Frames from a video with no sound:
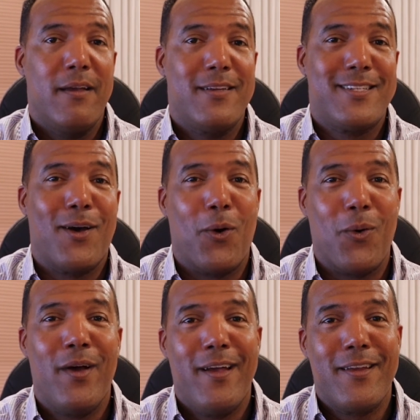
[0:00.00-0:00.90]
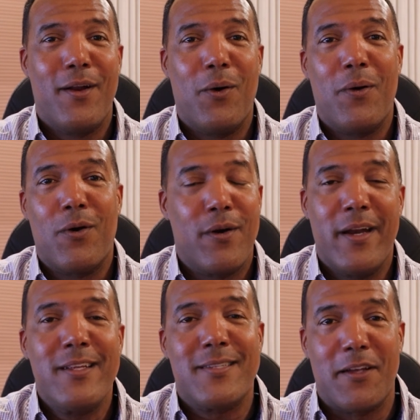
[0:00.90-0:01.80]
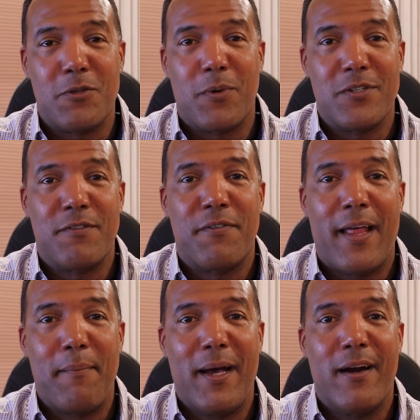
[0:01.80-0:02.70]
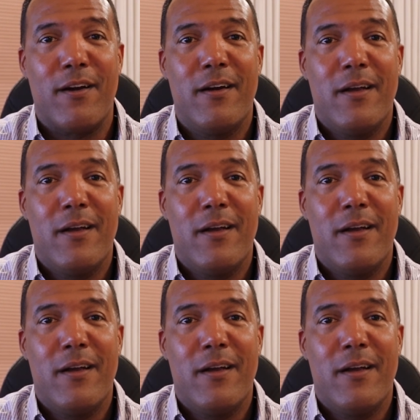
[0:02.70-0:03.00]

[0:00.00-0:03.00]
So, or any salesperson for that matter.